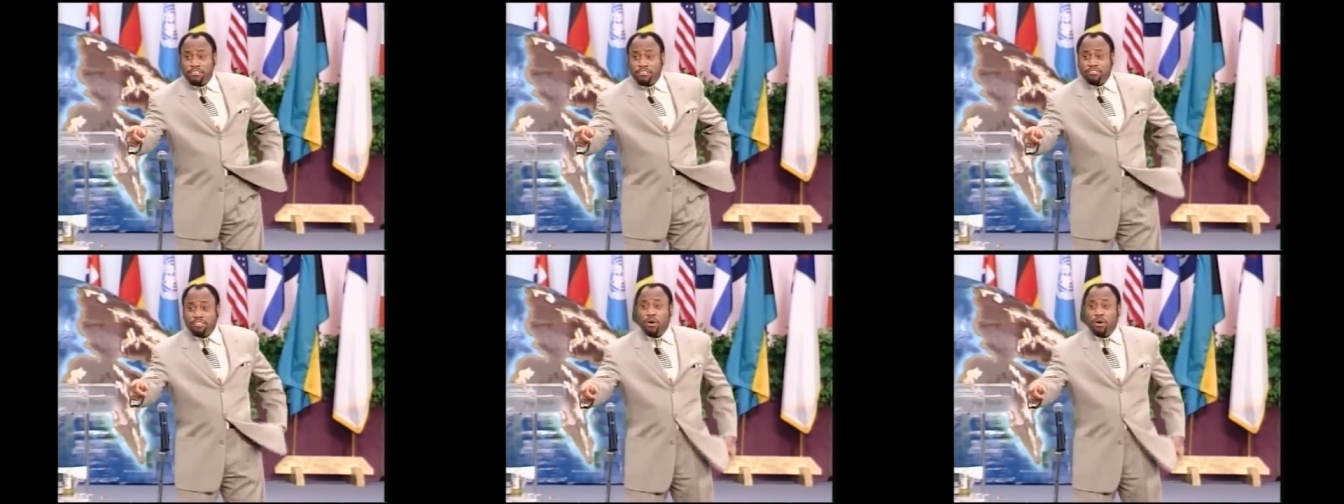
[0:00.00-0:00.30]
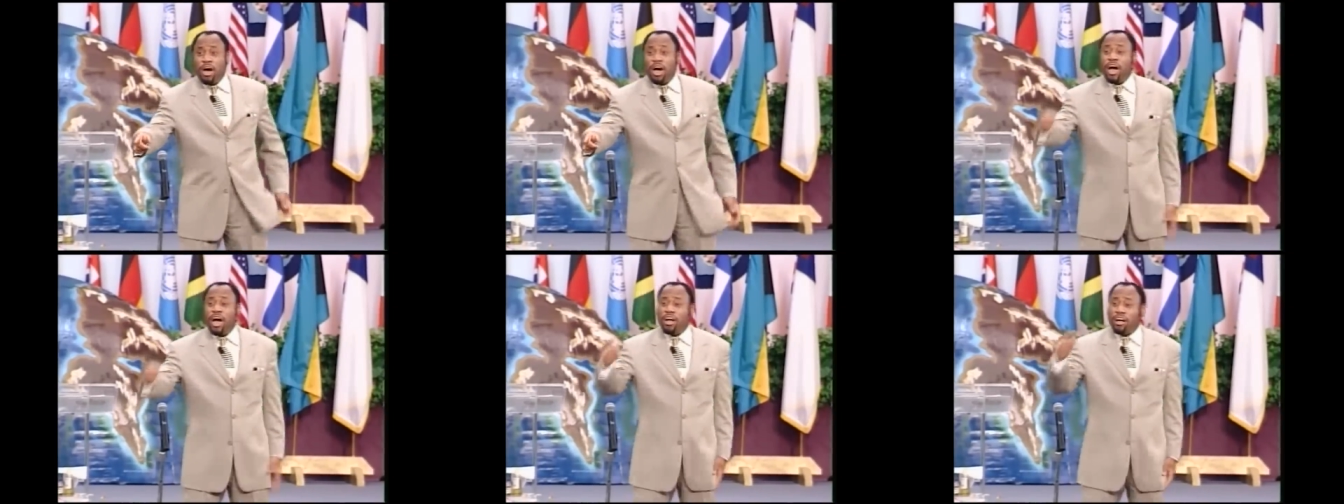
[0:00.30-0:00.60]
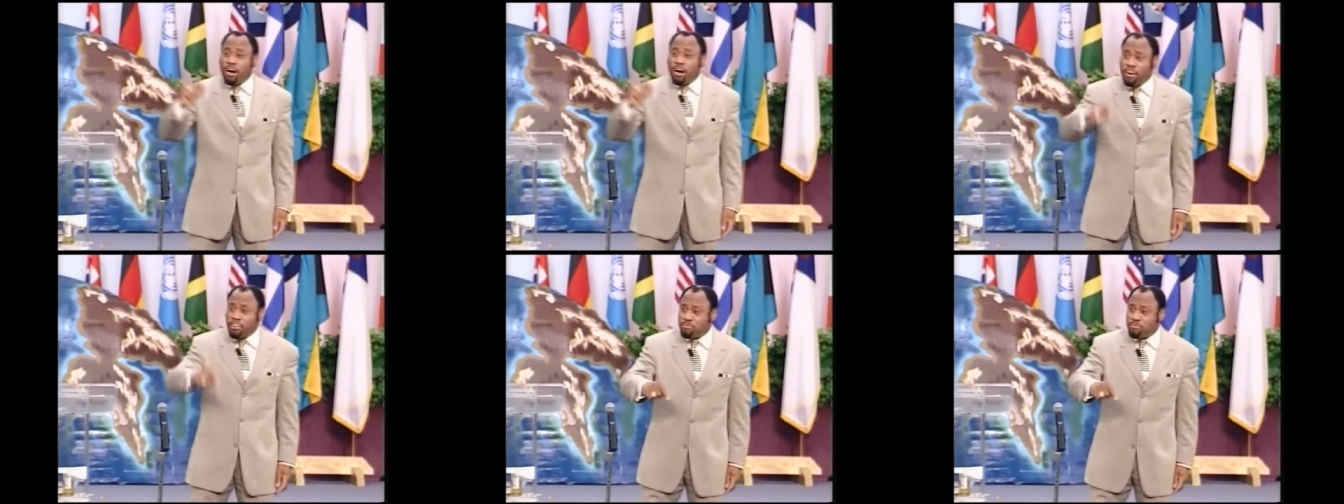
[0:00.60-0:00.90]
So our
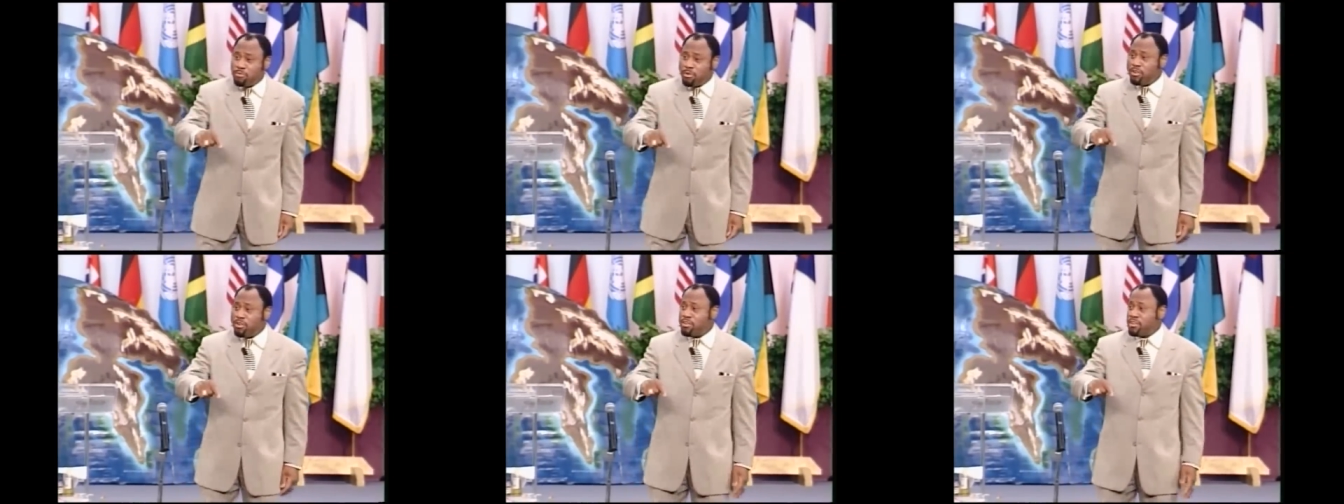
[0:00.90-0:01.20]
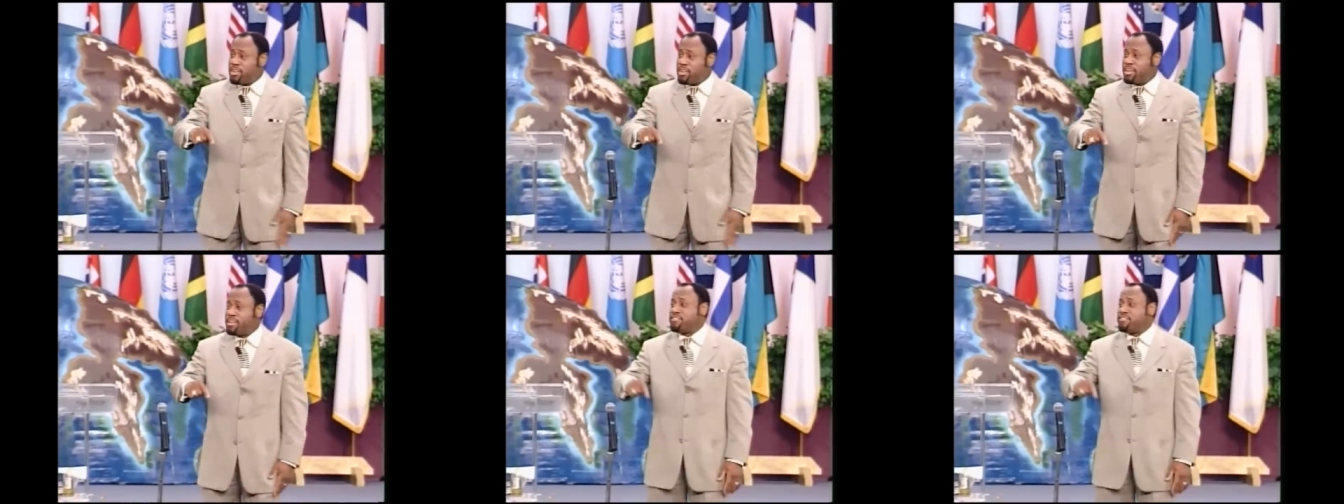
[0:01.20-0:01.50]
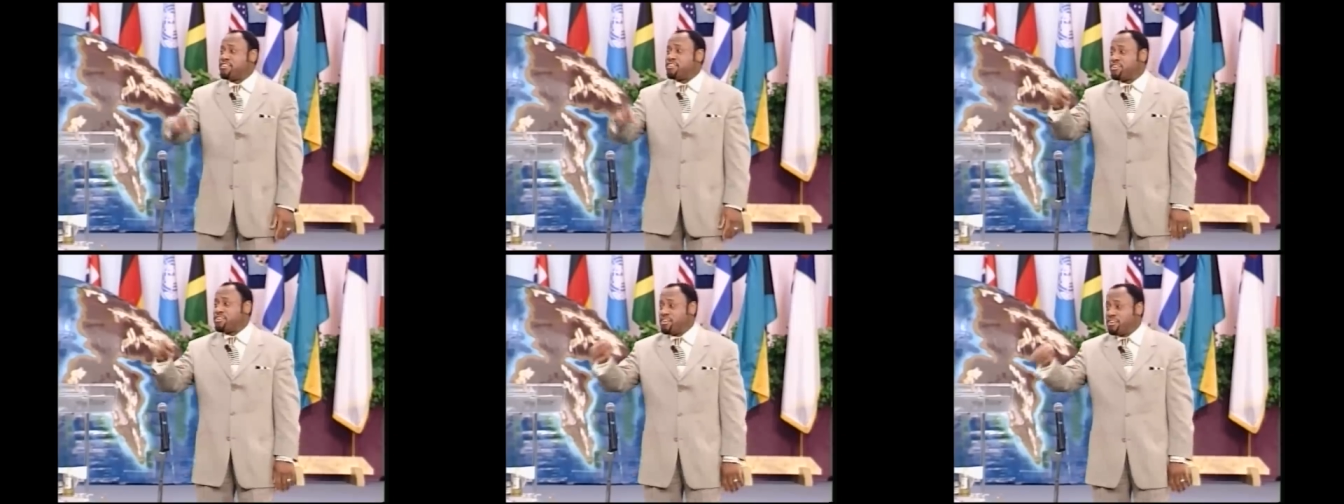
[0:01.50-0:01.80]
gospel
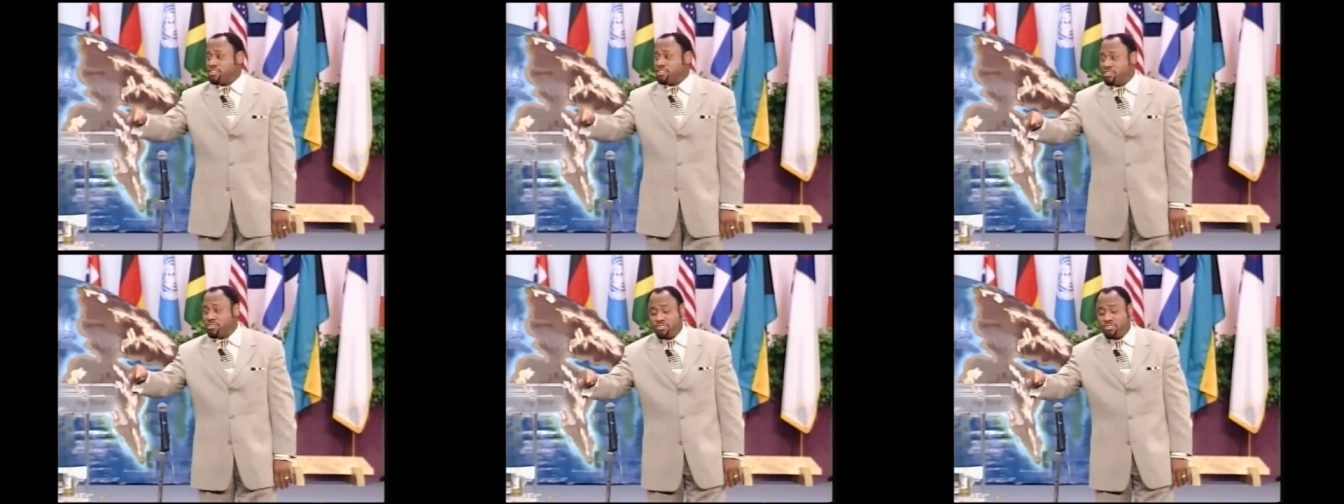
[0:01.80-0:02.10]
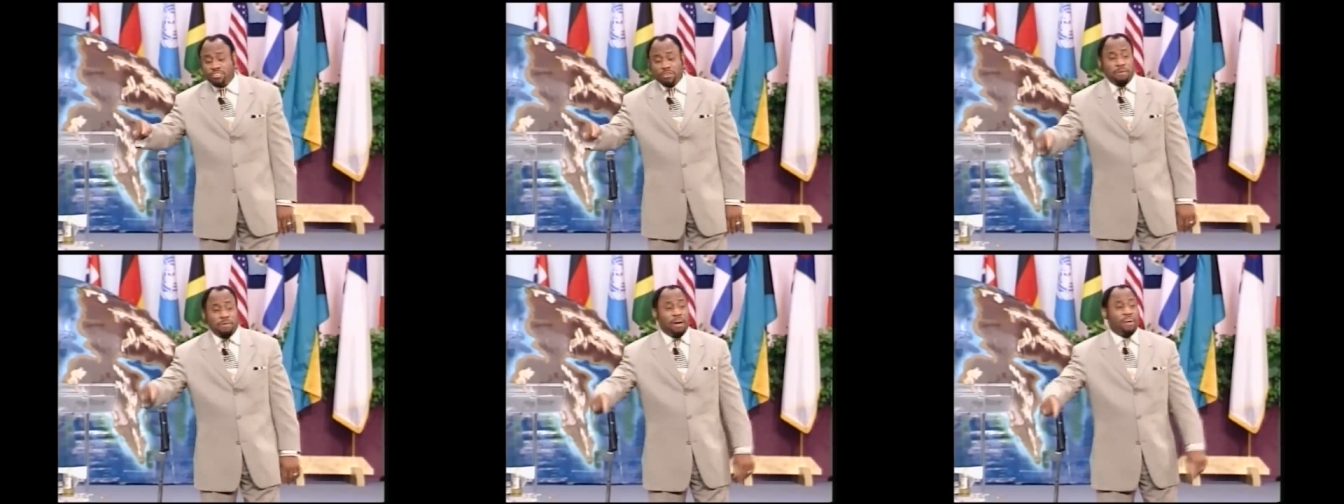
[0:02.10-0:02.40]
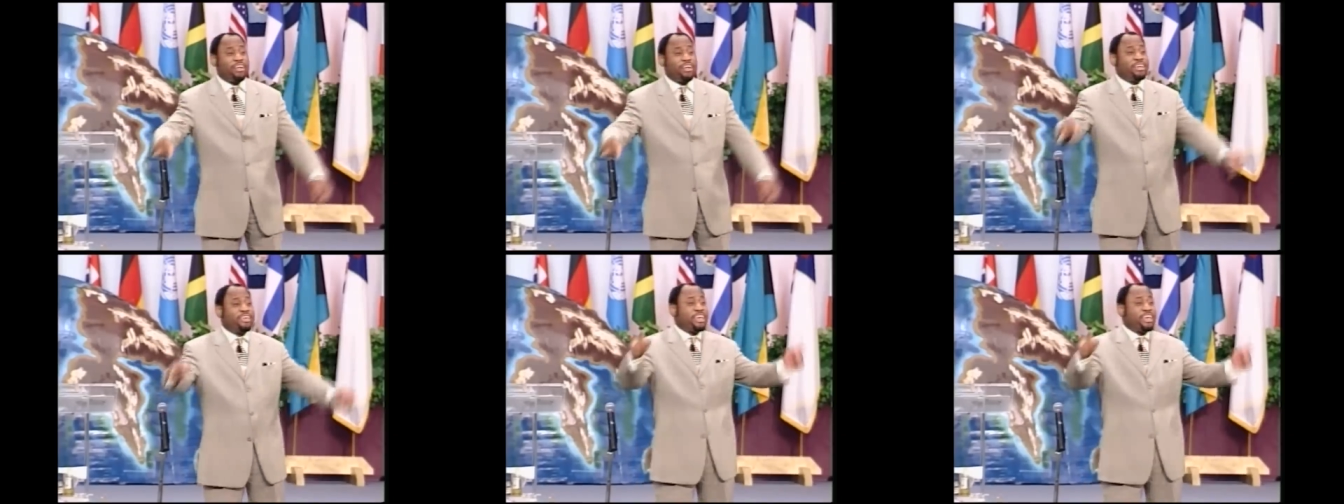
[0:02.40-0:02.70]
is the good news
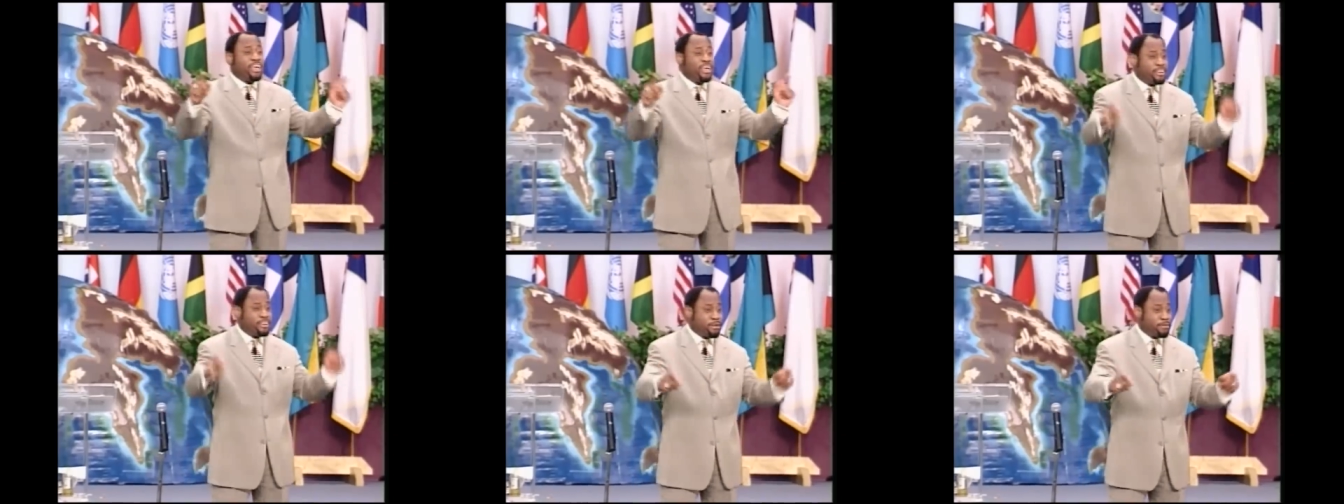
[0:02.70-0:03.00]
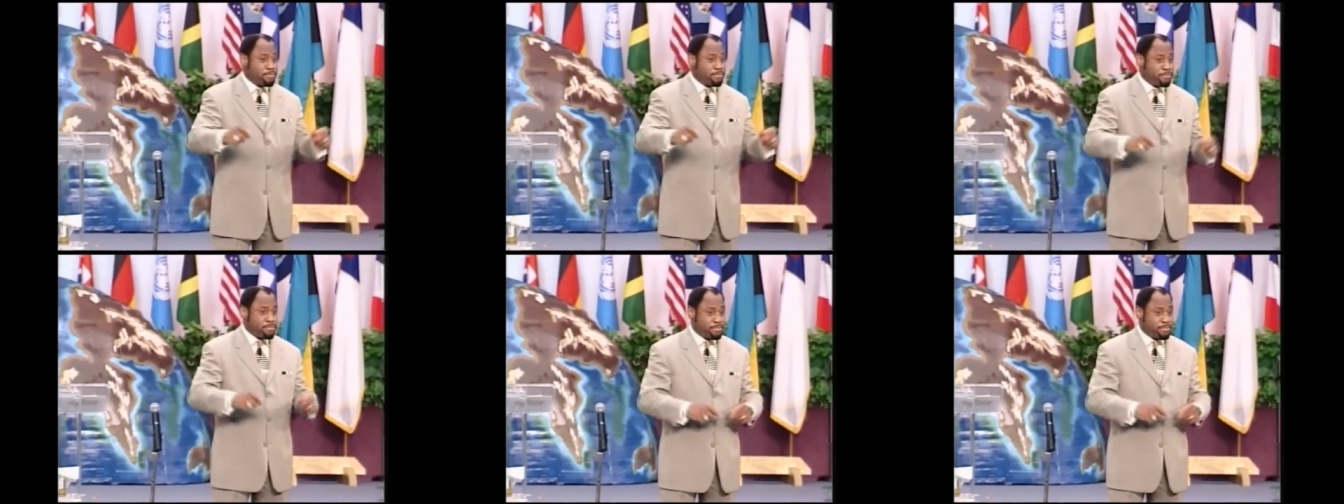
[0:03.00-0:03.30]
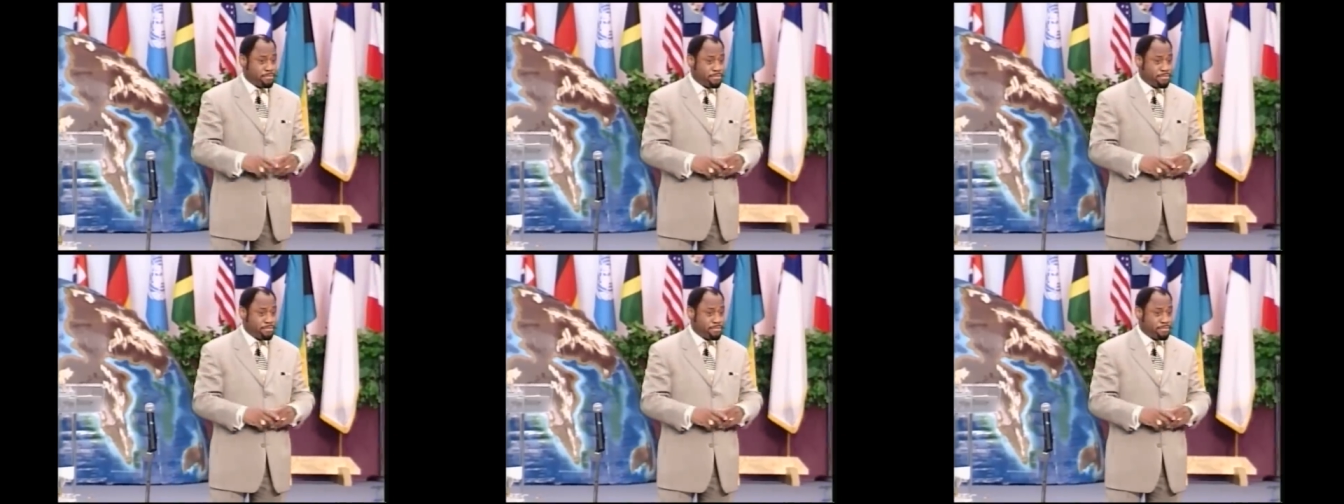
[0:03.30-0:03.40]
about a kingdom.